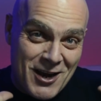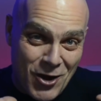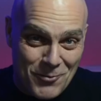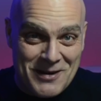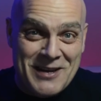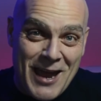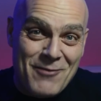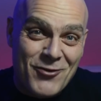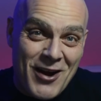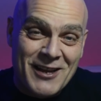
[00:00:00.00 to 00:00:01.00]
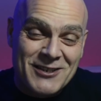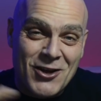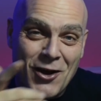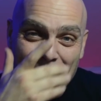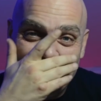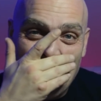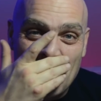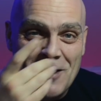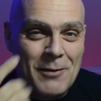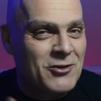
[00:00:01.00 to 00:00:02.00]
got my camera out and started
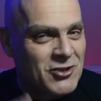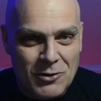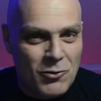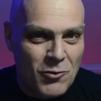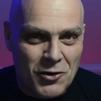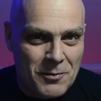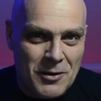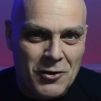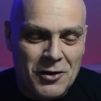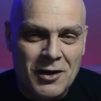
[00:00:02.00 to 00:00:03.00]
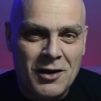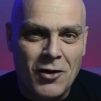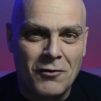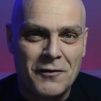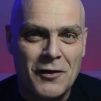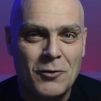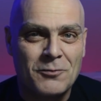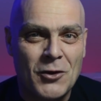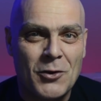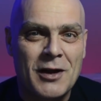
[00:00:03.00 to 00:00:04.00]
filming it, but she wouldn't want to be on
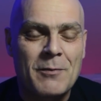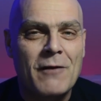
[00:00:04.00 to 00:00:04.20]
film doing it.